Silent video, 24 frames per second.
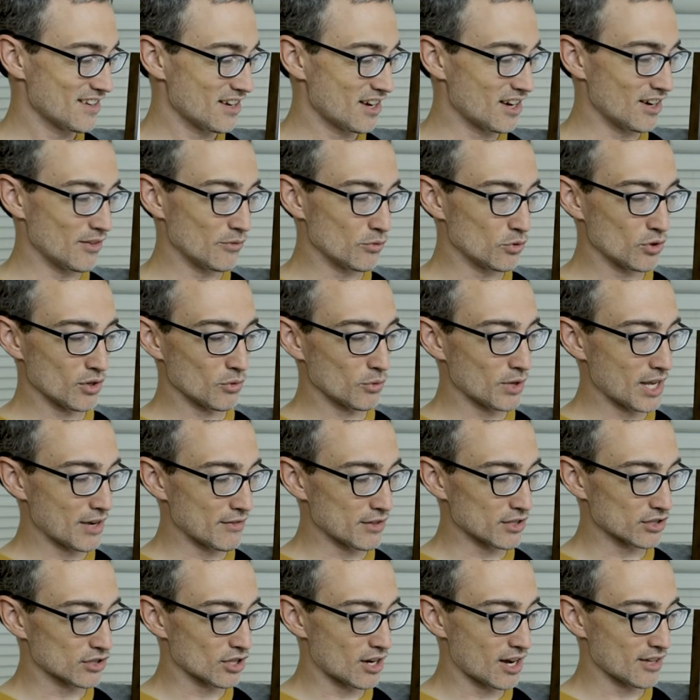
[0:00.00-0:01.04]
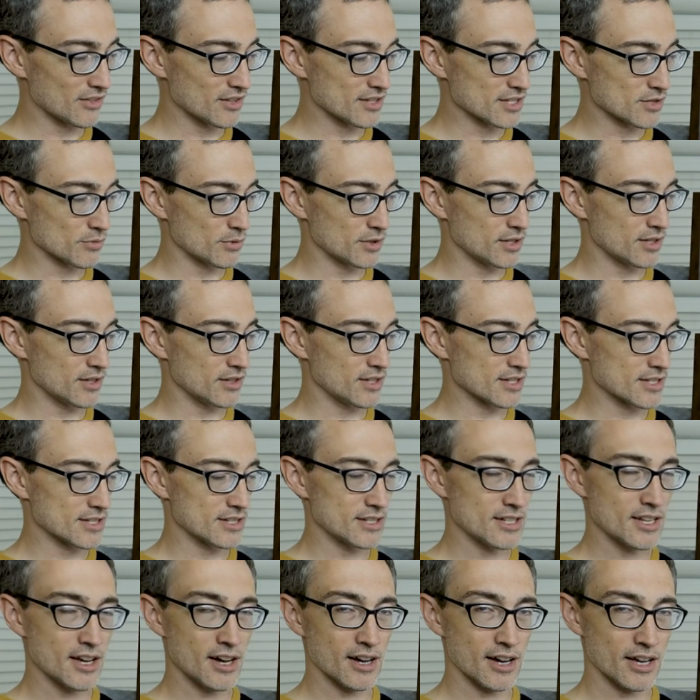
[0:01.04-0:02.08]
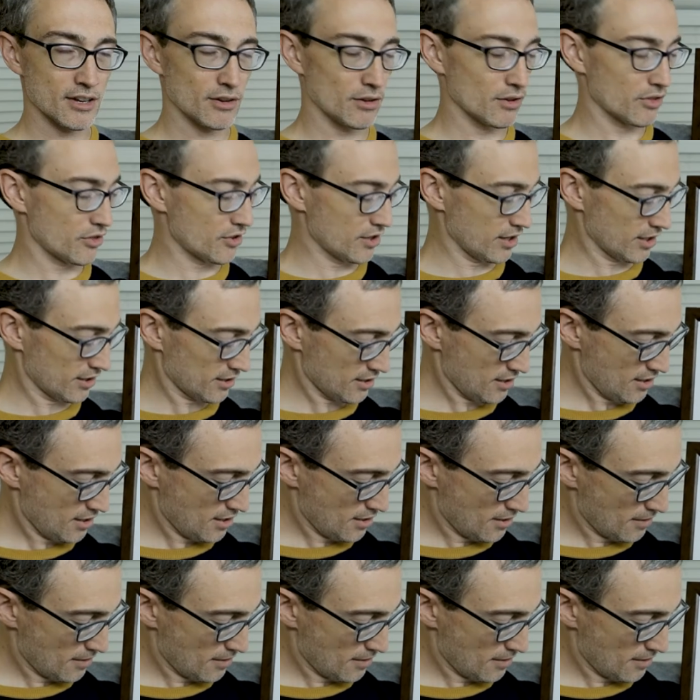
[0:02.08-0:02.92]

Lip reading: We haven't taught this no, I don't think.